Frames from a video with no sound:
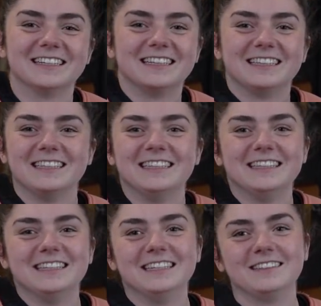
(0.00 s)

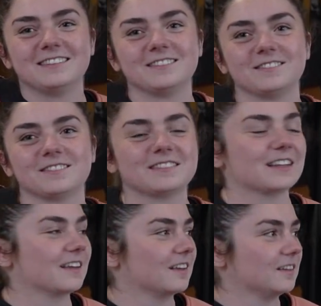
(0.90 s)

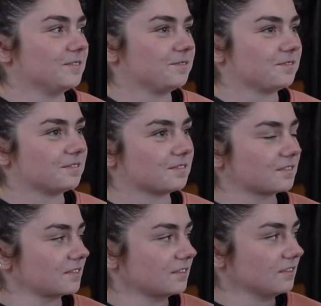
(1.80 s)

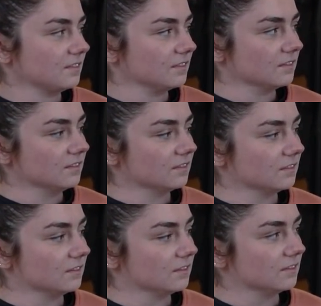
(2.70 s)
(not speaking)